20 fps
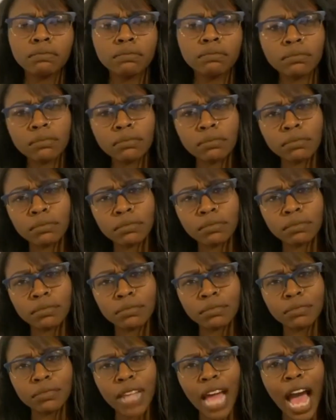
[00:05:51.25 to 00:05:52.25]

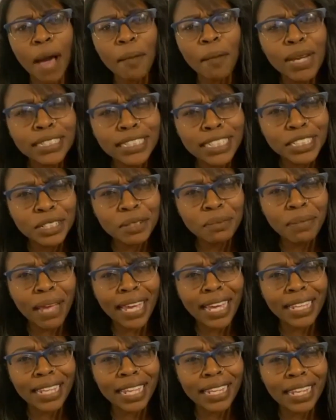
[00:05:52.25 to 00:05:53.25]
how much did you
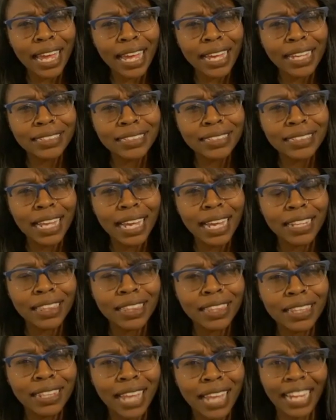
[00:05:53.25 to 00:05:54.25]
make in the last
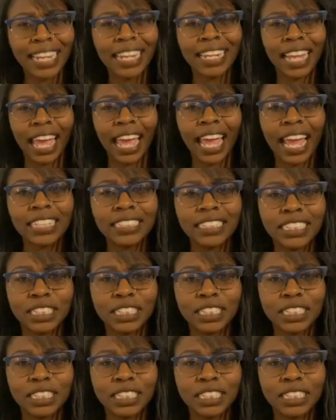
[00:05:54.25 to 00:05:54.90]
90 days?